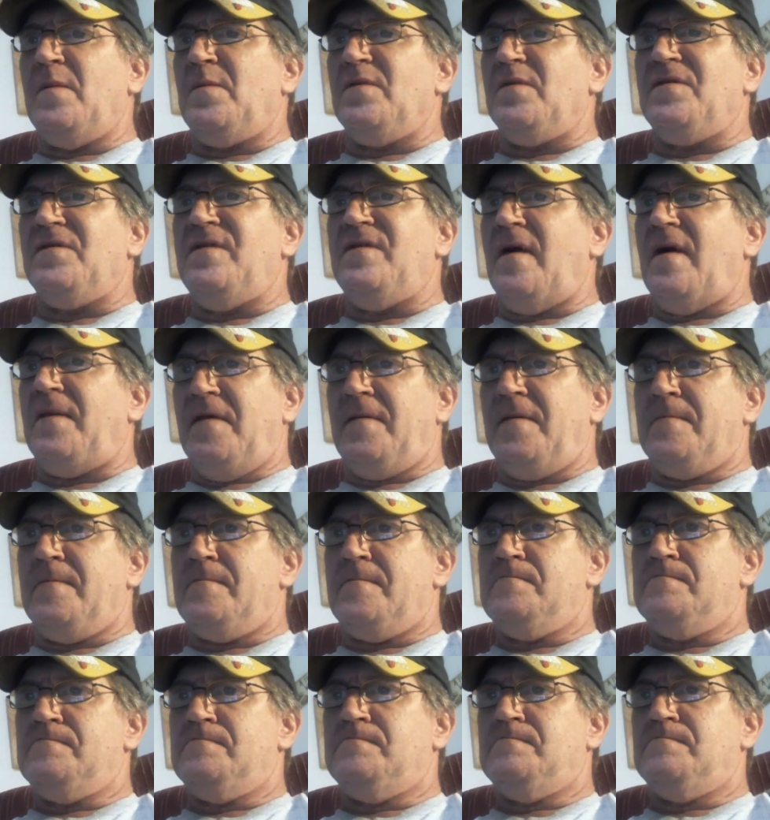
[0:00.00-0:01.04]
There was nothing.
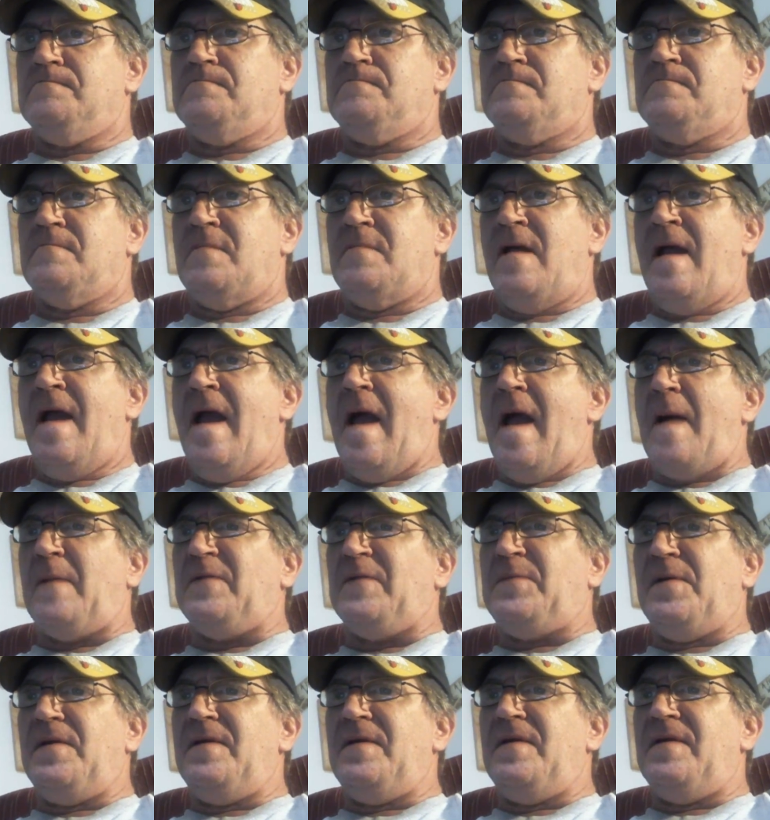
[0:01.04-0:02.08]
I
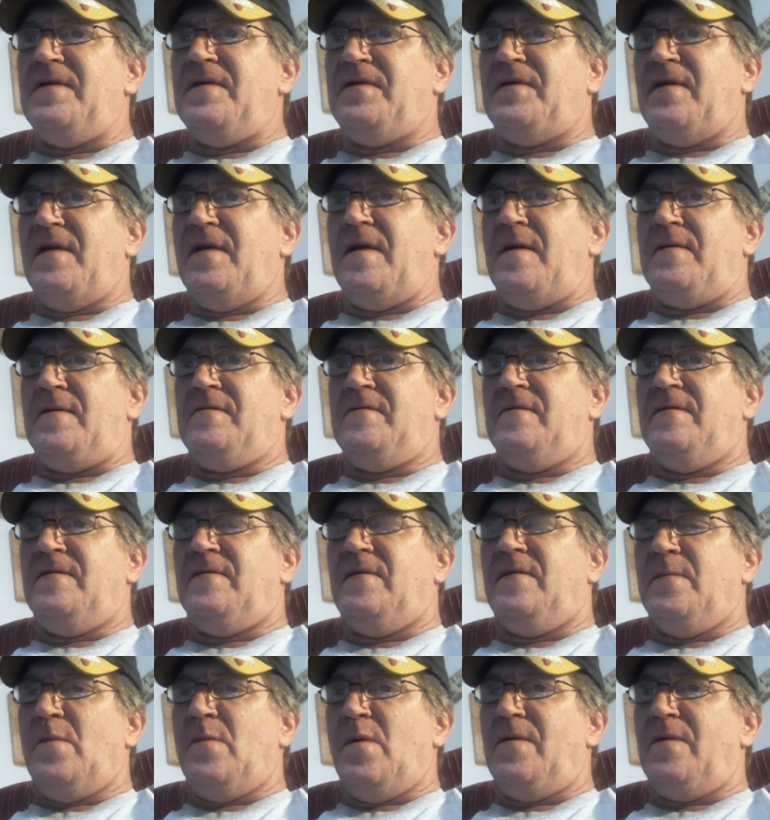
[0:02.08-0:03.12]
was put in a cell
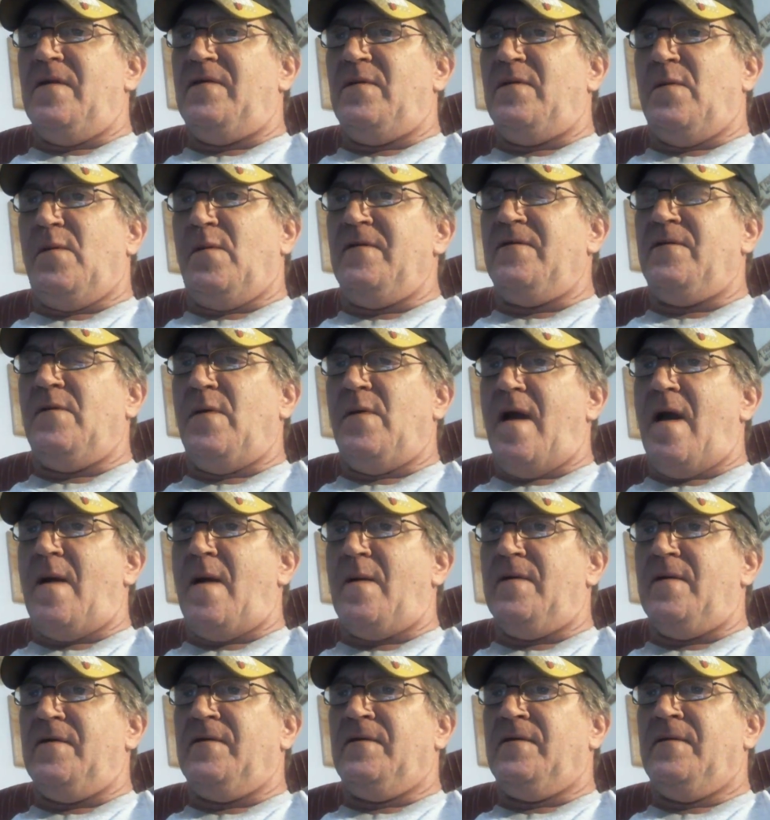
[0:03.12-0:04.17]
for more than 24
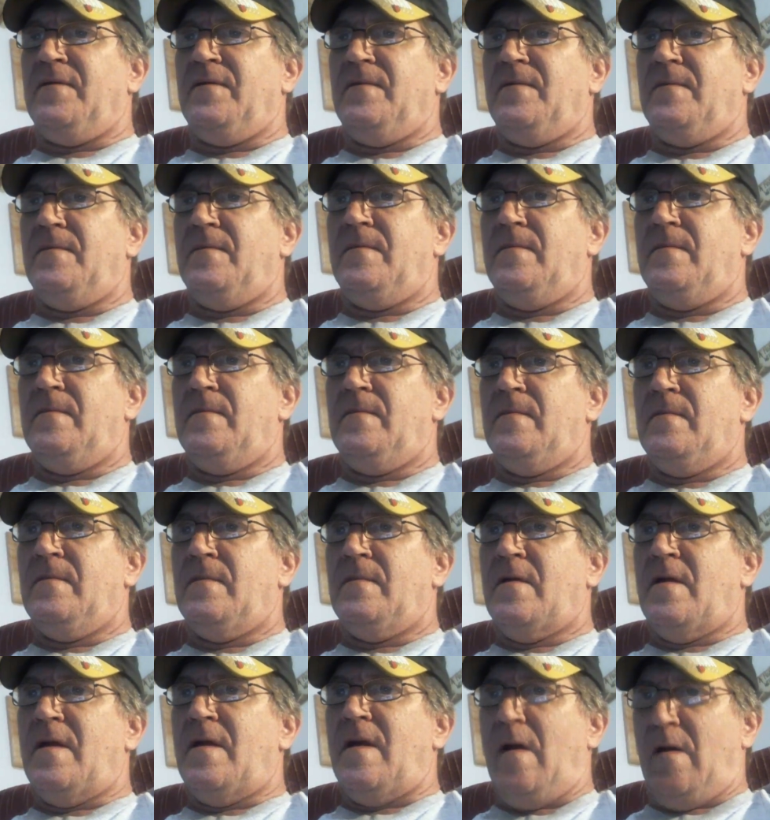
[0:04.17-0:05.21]
hours
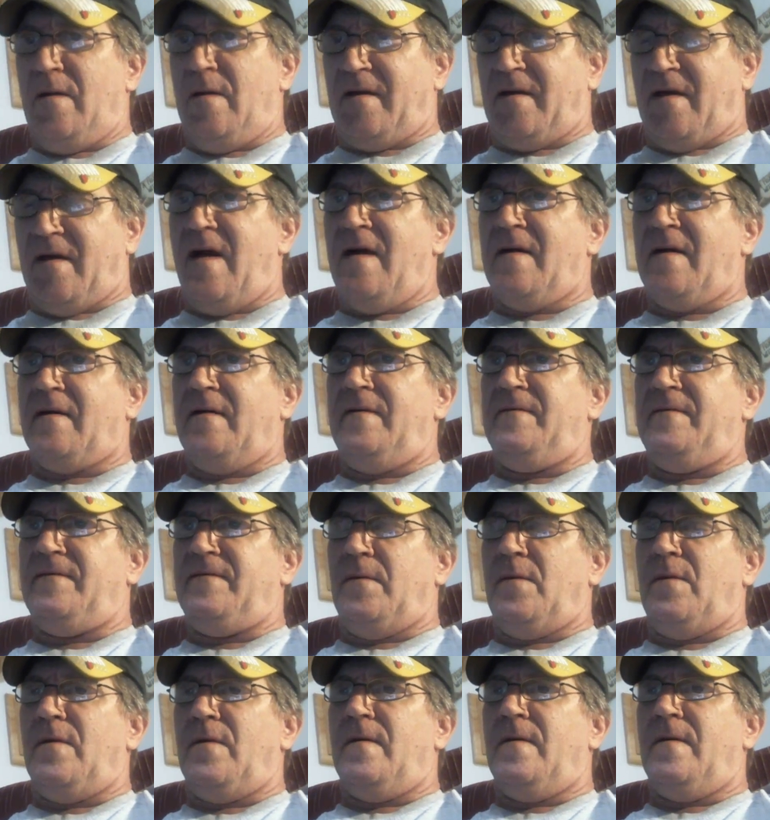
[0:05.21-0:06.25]
on a concrete
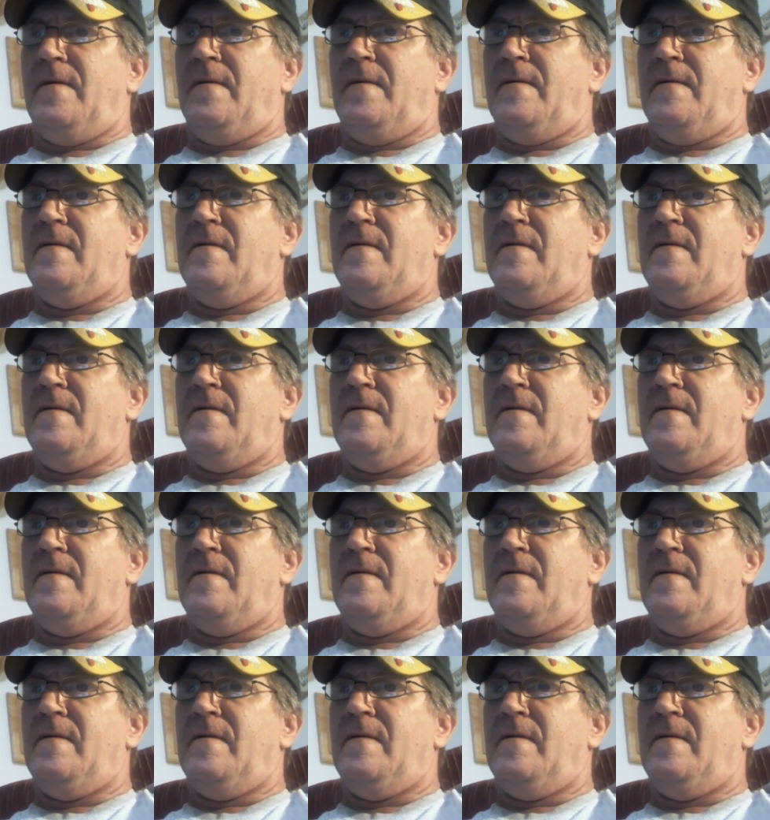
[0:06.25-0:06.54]
floor